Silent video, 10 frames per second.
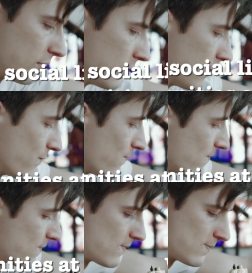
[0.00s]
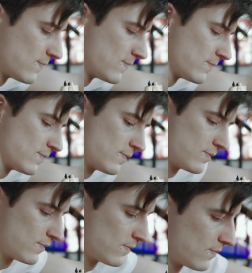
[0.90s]
you.
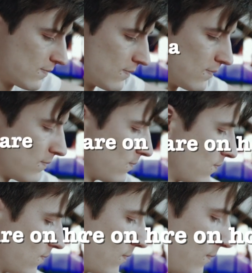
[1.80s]
We will share on how we